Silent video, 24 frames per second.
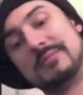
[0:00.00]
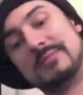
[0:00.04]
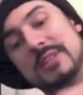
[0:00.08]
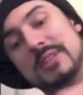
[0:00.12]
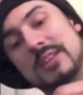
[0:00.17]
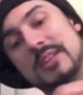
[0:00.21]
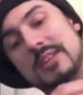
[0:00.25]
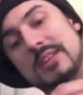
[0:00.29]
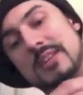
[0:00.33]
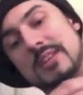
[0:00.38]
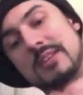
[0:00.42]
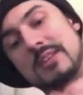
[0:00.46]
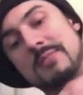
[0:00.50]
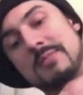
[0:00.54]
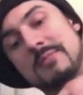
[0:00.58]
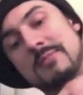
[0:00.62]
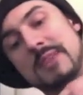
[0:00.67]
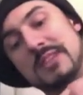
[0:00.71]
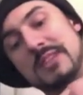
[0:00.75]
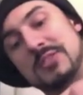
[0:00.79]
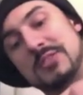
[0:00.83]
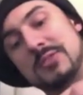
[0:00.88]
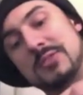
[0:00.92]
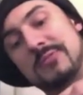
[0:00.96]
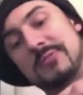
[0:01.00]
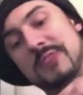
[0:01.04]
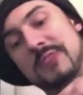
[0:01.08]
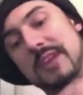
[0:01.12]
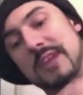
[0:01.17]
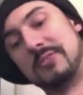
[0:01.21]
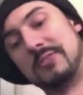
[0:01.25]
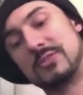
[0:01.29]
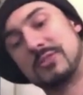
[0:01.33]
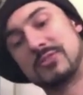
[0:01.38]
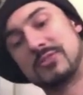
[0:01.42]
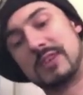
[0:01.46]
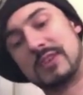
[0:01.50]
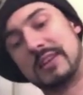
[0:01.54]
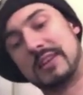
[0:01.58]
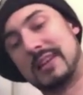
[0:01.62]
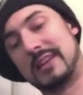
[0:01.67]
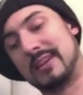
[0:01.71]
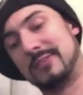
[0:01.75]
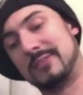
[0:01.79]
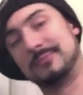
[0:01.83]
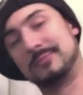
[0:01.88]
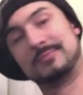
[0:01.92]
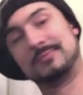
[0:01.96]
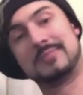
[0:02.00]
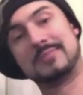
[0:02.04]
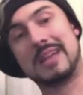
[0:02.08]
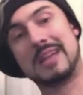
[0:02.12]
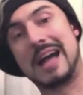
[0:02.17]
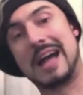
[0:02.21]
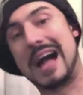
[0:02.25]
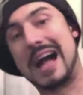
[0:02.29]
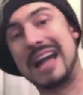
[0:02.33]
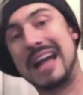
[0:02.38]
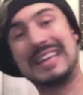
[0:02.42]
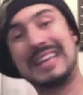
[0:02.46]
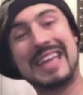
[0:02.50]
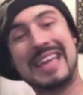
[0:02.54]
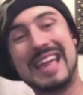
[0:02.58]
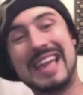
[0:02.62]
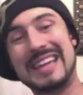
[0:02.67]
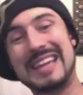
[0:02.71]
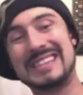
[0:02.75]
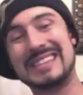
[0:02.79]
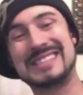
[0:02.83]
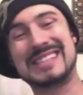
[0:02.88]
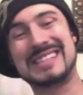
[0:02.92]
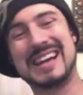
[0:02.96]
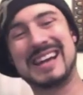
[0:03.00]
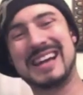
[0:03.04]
My two favorites right now, I can't decide.